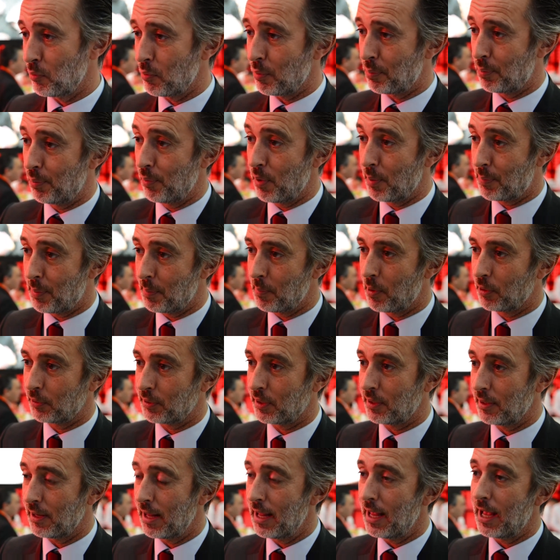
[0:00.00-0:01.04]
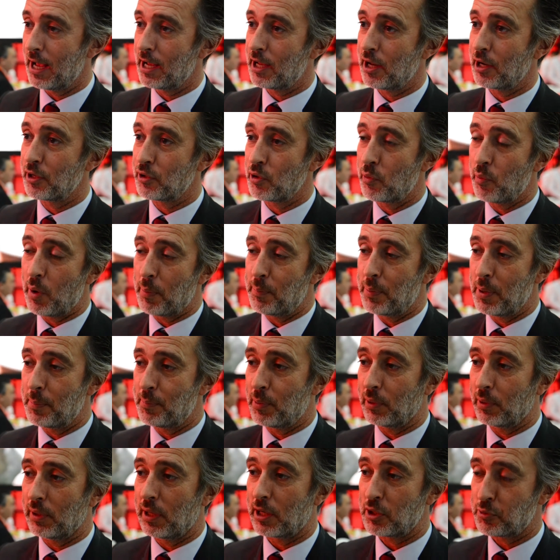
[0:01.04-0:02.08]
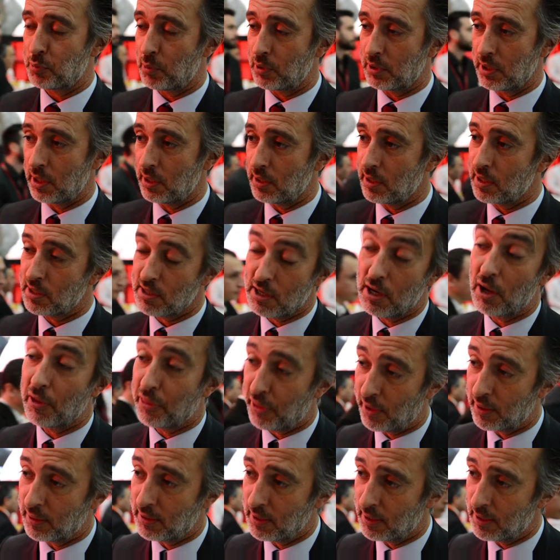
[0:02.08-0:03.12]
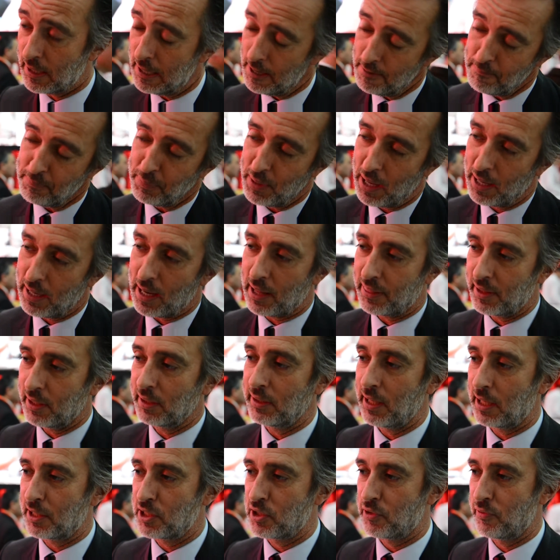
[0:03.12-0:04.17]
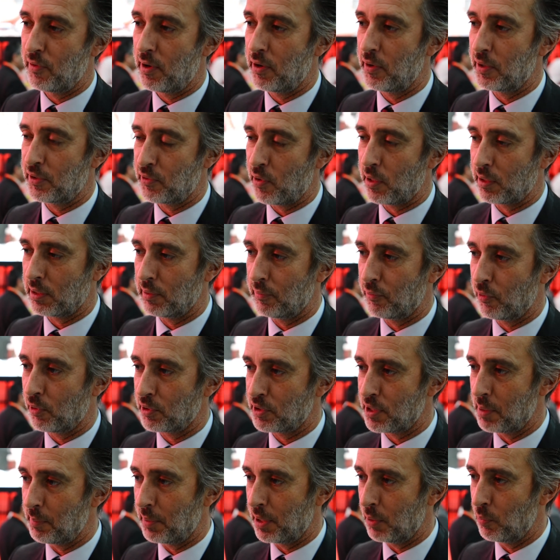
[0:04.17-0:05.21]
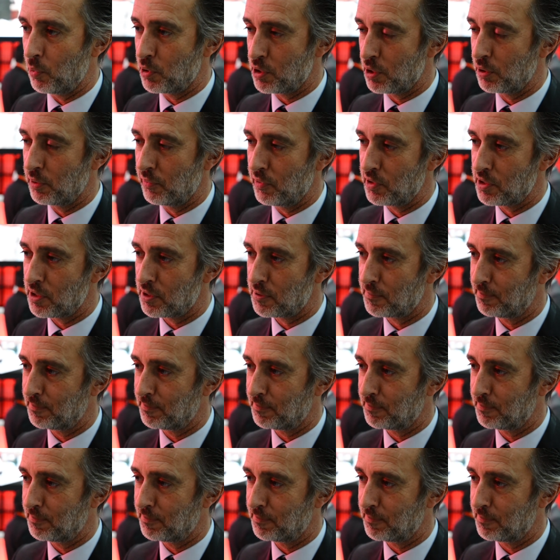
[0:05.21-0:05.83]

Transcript: We promoted a country where people are spontaneous and authentic, and I think that's very attractive for somebody wishing to visit.